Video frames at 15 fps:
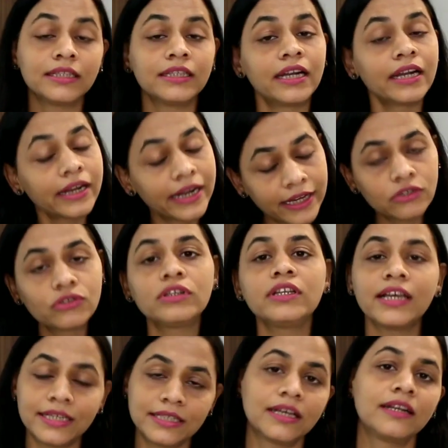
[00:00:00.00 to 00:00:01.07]
that are actually
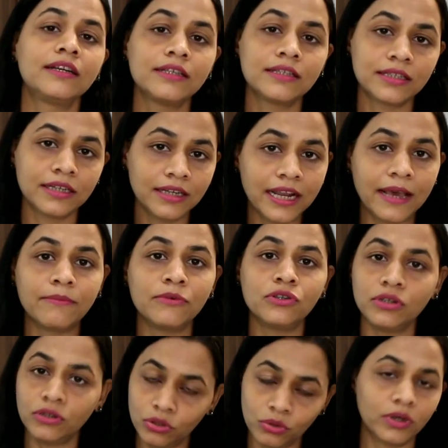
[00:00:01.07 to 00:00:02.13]
hazardous and
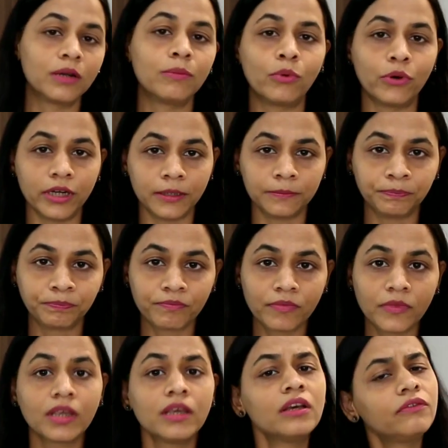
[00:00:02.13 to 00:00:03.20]
damaging to our body.
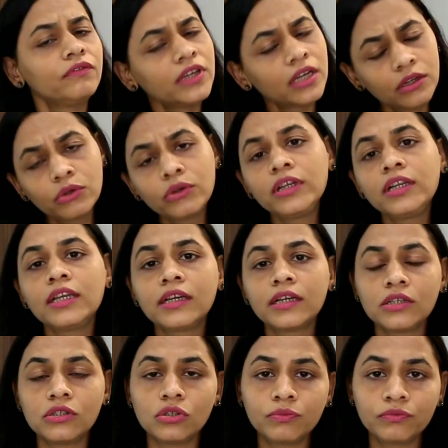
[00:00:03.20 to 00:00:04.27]
We unknowingly
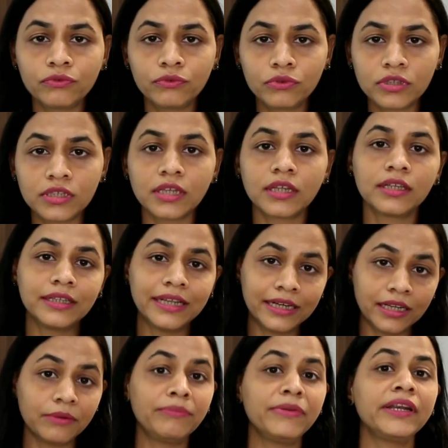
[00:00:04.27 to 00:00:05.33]
consume foods that
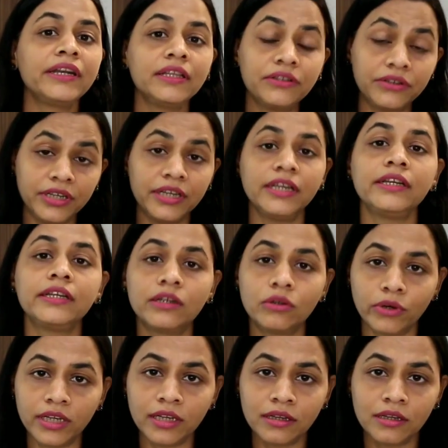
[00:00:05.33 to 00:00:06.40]
are made in reheated
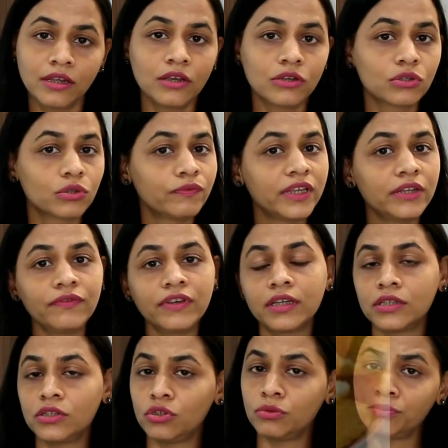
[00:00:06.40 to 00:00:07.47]
oil. So when we
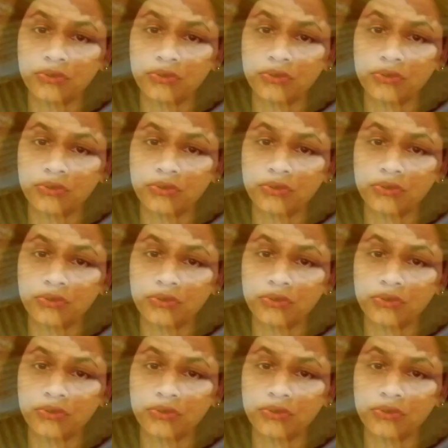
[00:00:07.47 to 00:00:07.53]
consume